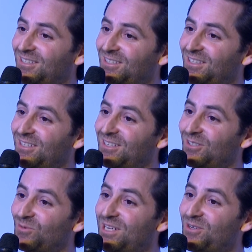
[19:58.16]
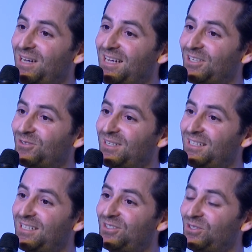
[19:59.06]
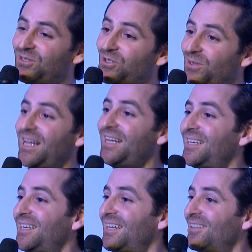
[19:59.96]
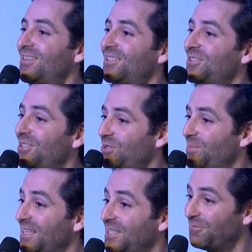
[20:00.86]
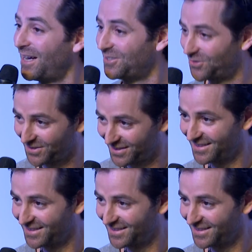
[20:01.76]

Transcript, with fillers: know, when do I actually need to create and launch and distribute a device?